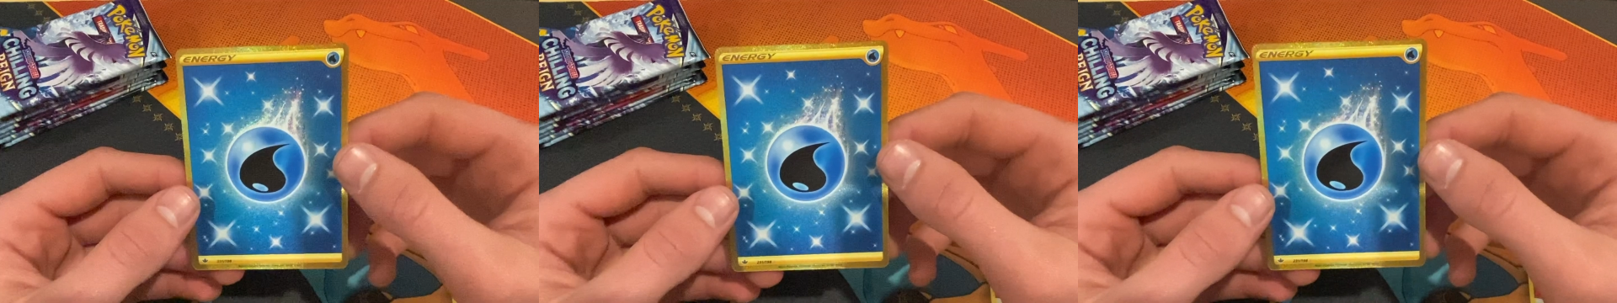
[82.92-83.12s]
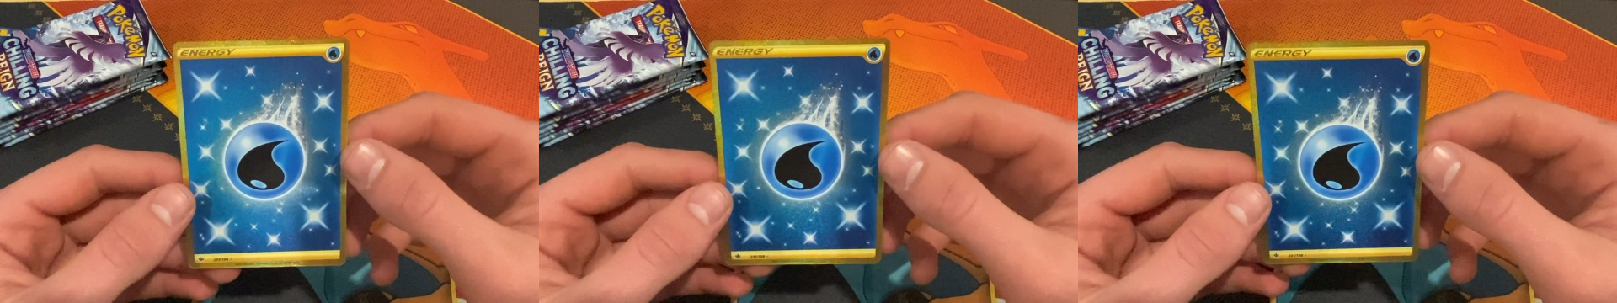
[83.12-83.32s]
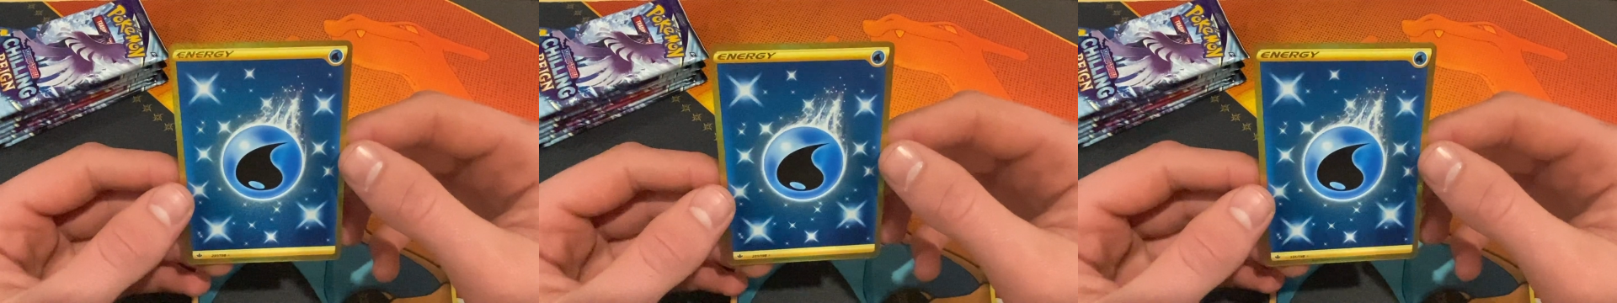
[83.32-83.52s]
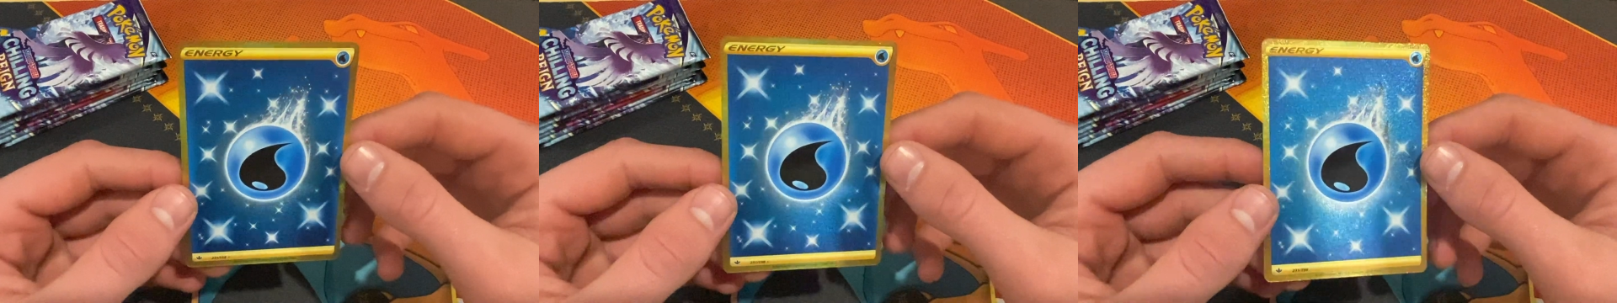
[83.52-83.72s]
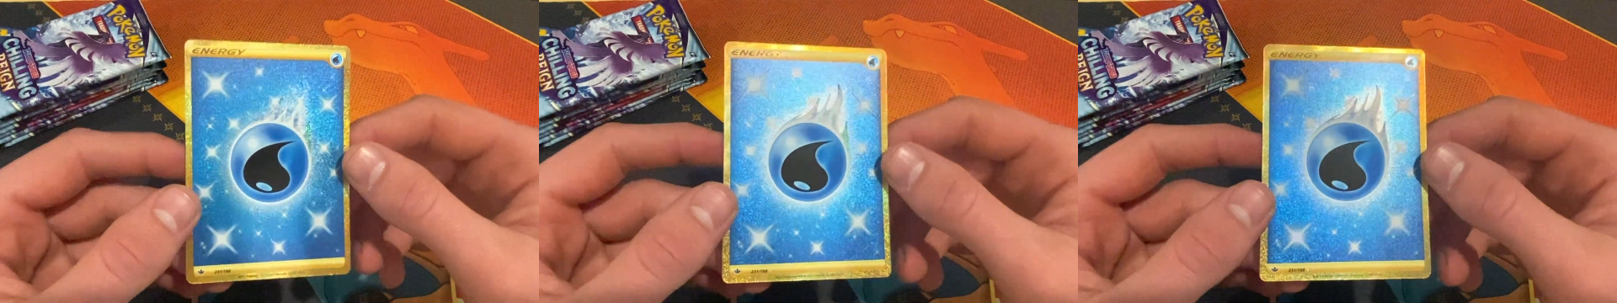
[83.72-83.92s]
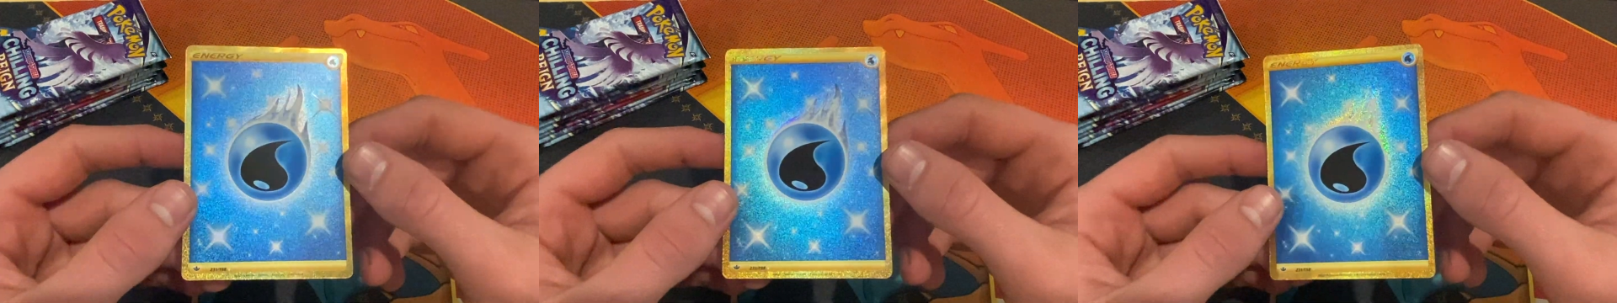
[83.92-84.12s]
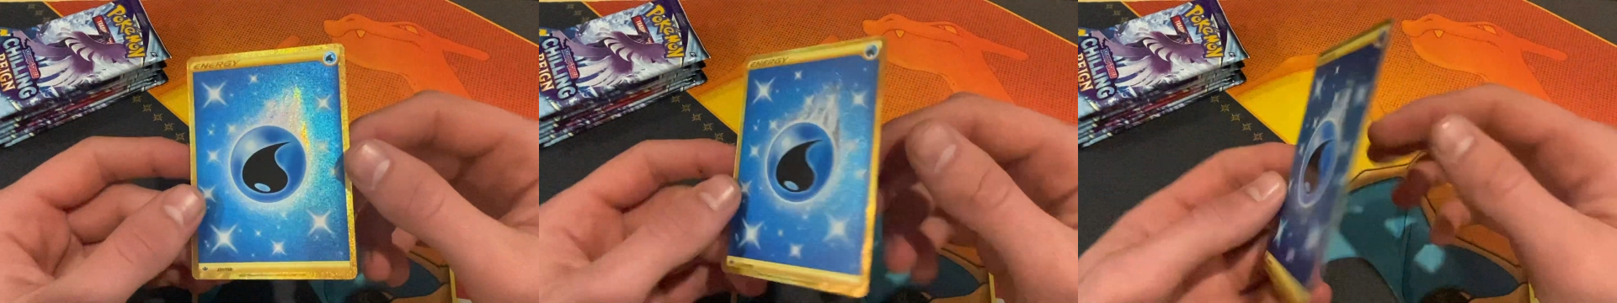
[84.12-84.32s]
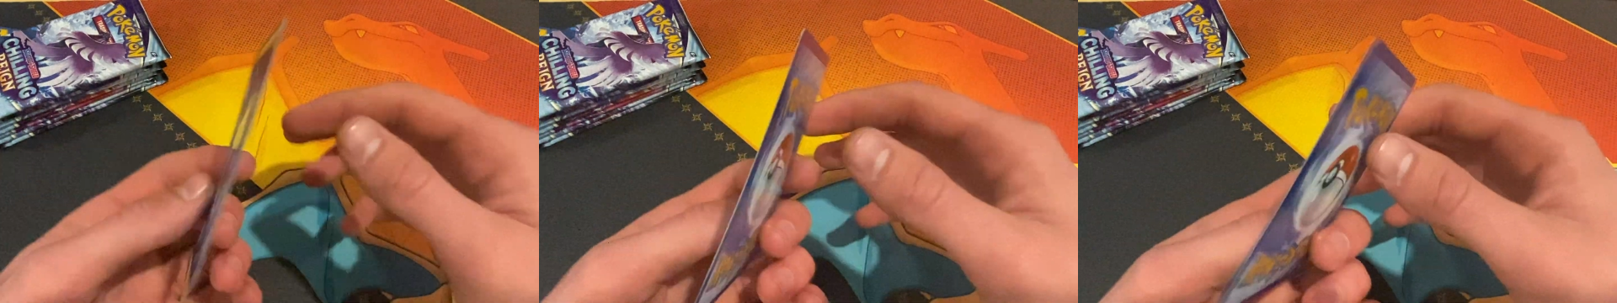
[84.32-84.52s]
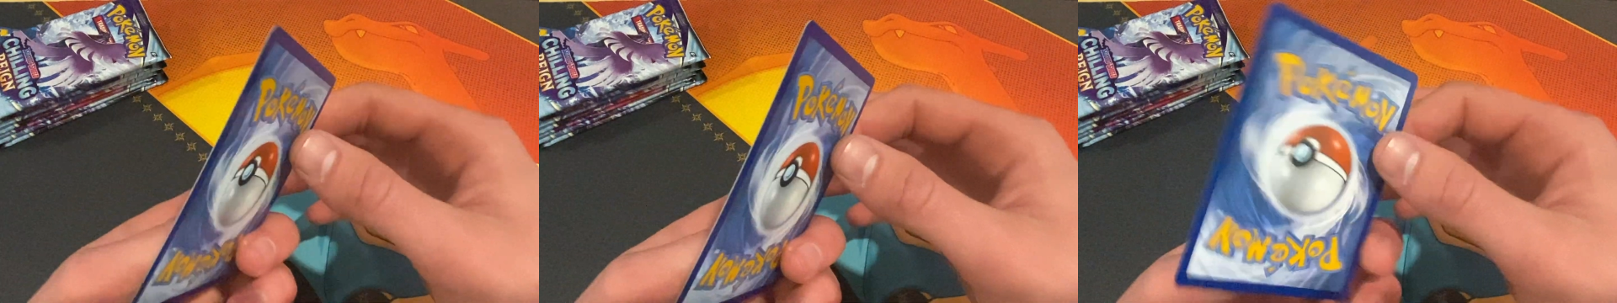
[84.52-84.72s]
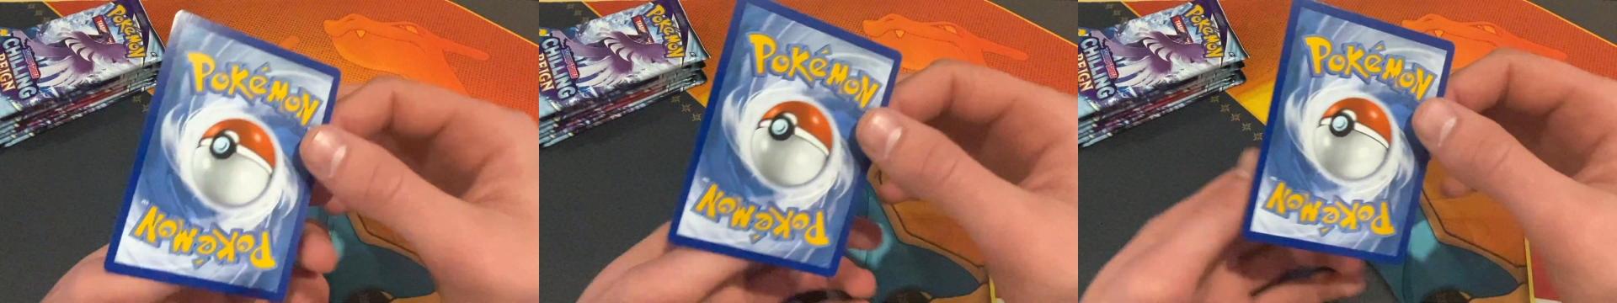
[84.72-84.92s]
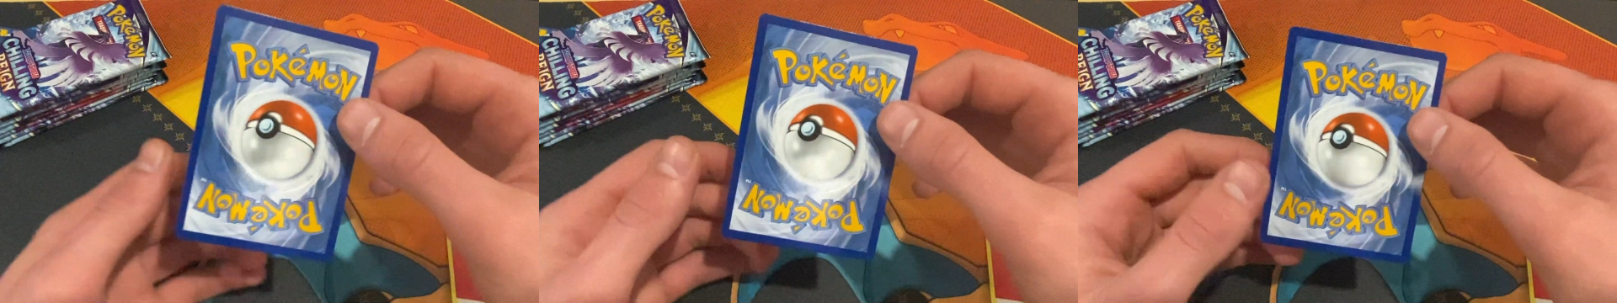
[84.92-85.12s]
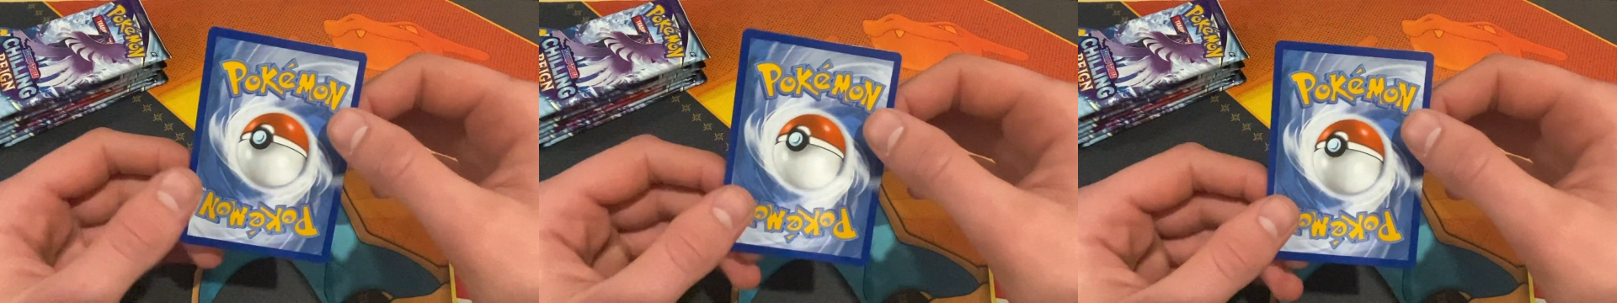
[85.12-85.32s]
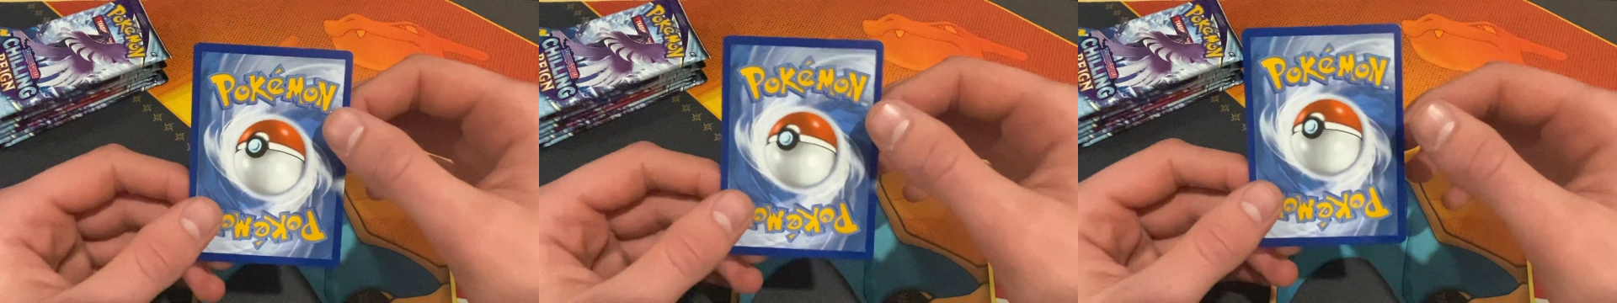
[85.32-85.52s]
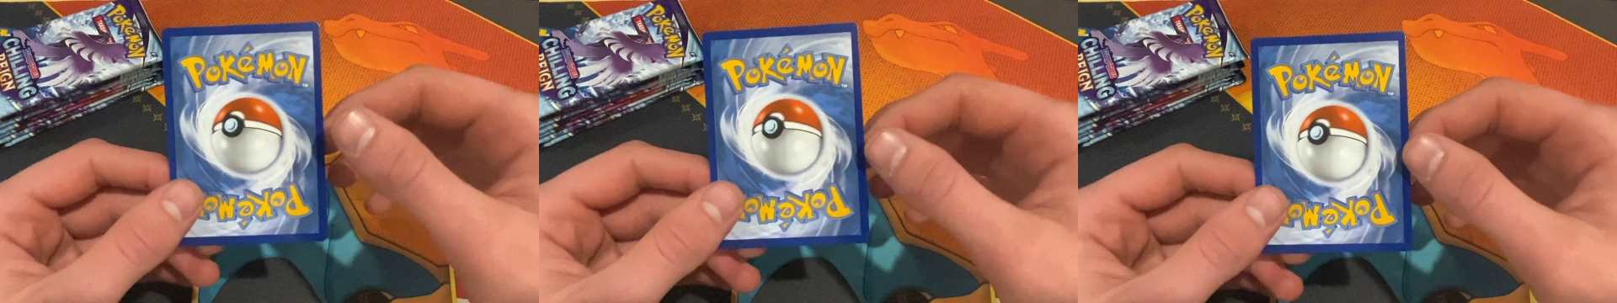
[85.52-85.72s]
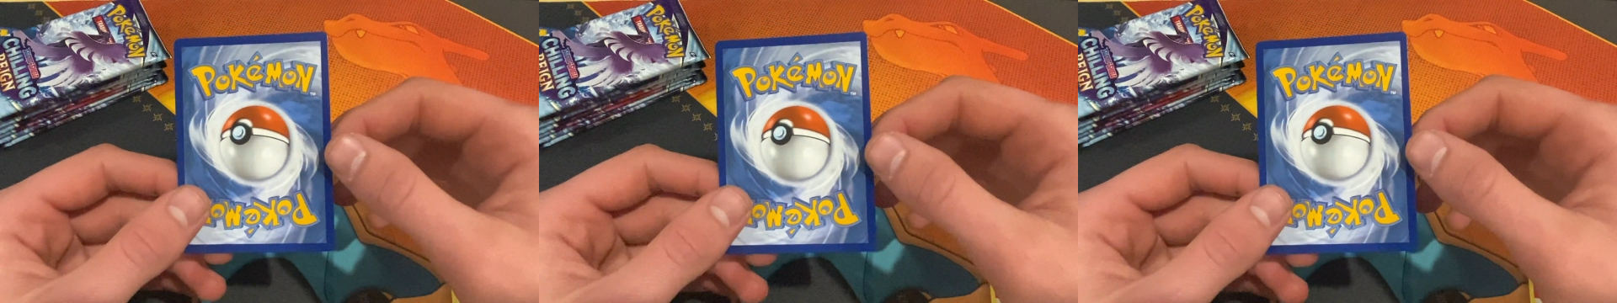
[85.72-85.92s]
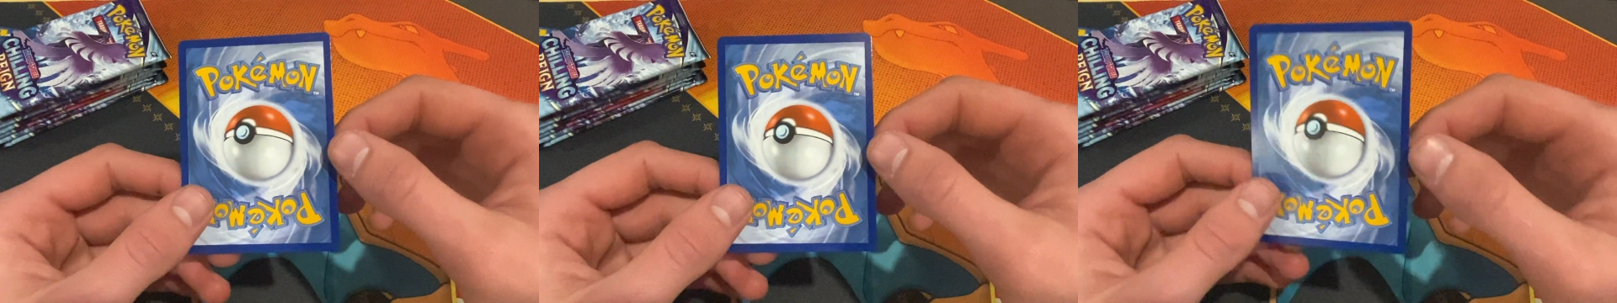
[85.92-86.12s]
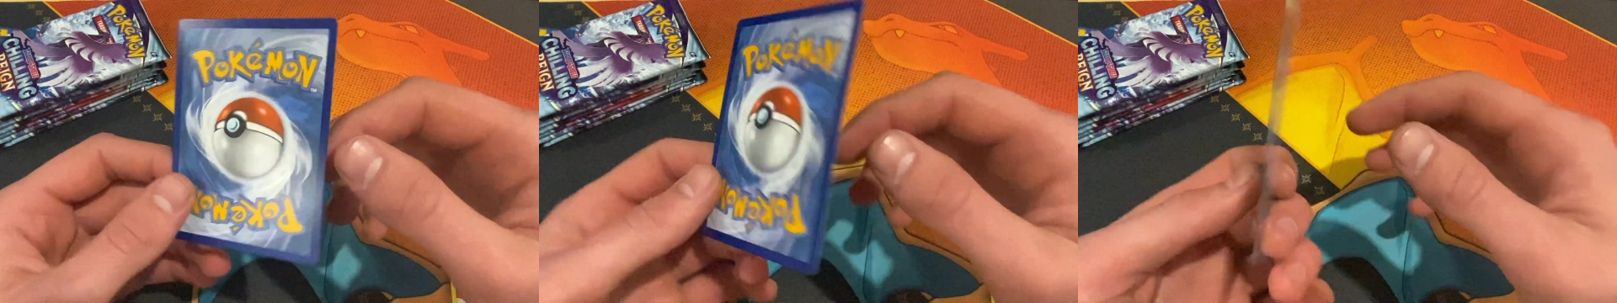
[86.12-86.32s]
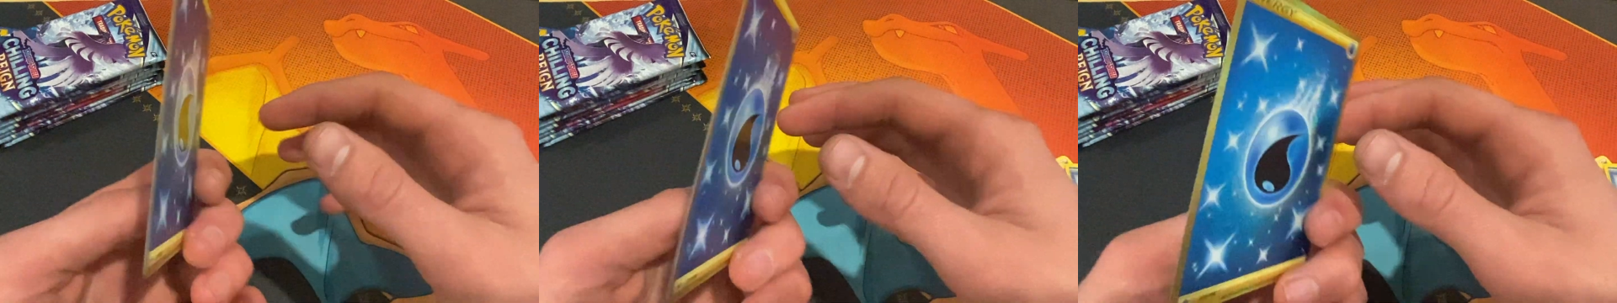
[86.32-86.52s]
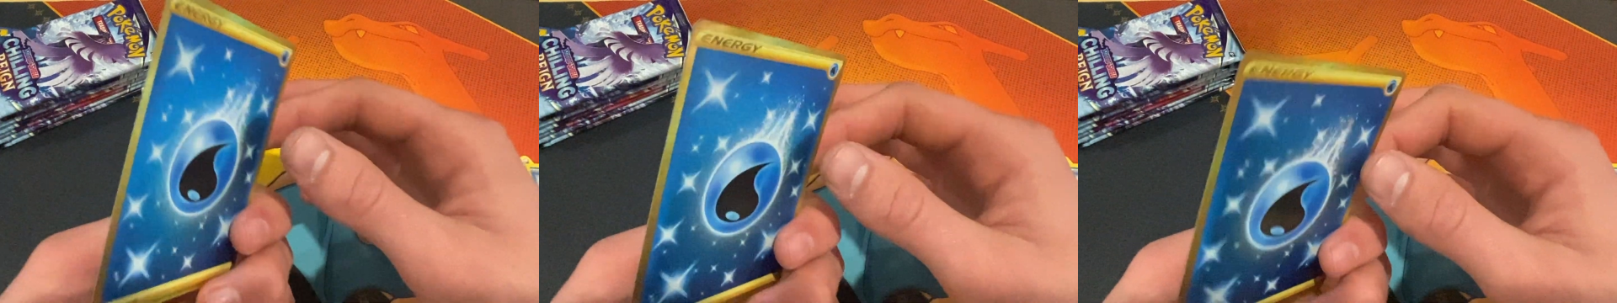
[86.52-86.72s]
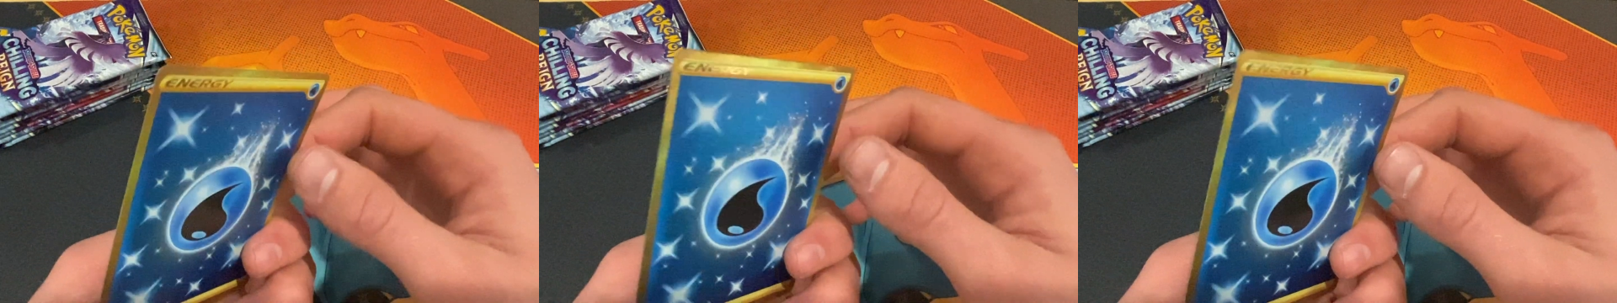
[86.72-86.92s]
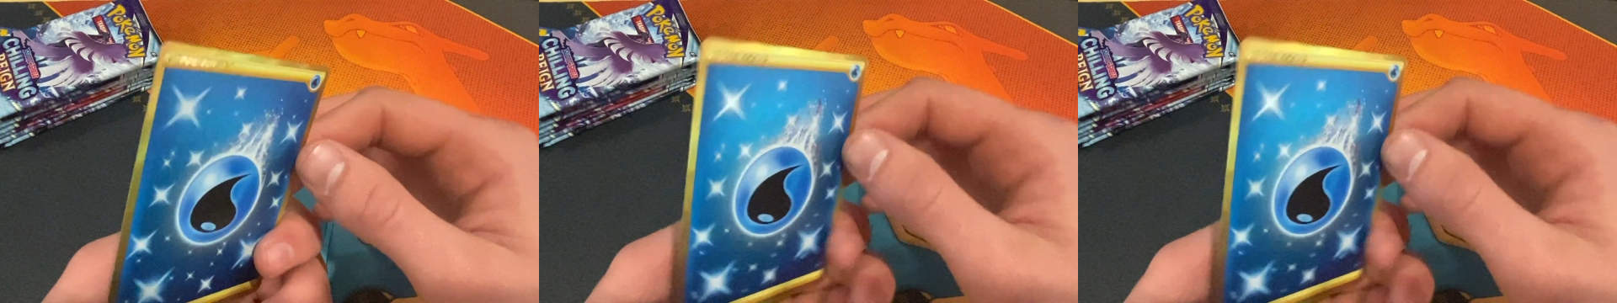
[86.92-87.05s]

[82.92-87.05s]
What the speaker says: No face is visible, so there are no lips to read.